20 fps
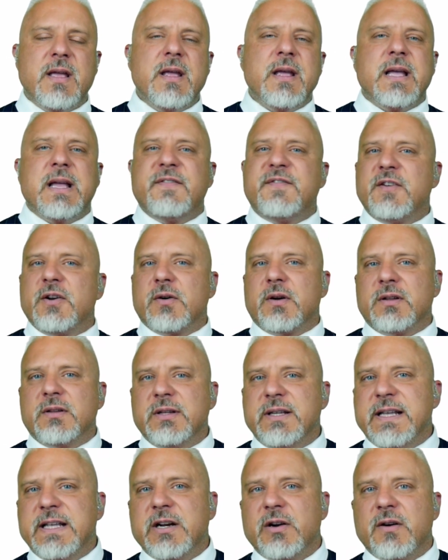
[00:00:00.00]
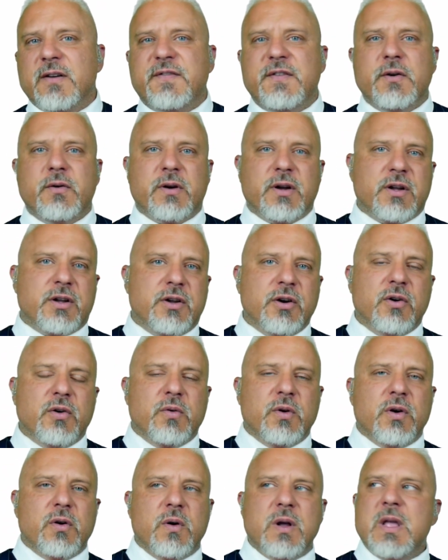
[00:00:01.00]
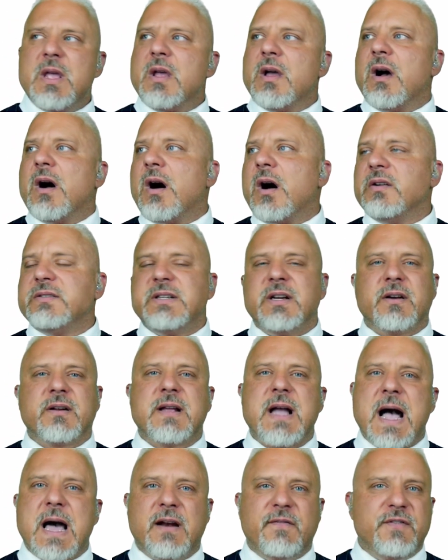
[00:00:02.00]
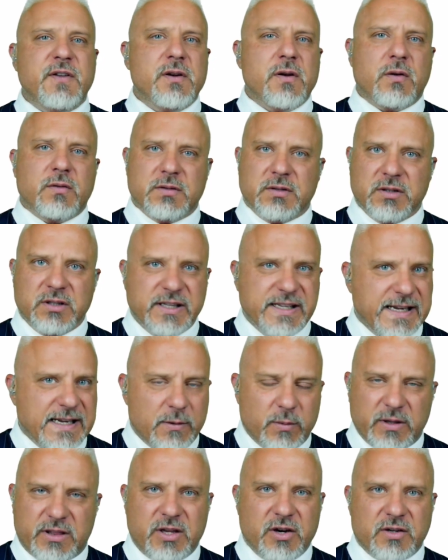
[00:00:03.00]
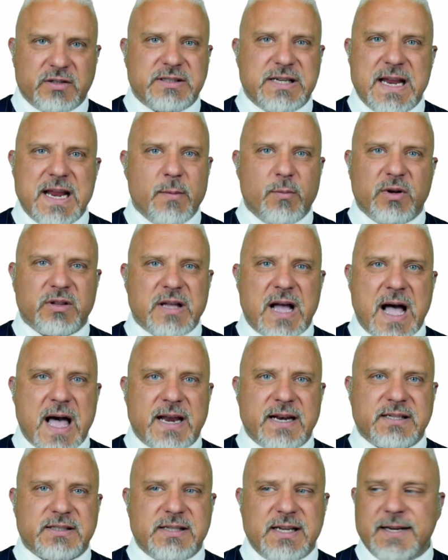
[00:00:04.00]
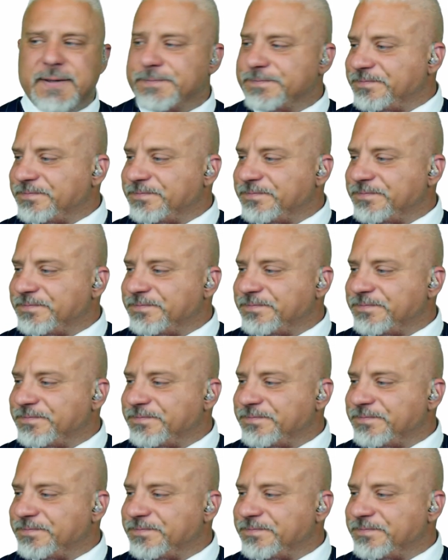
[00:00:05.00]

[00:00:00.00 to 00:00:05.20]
If you're a leader, if you're a guru, oh dear God, if you don't lead with your team with honesty,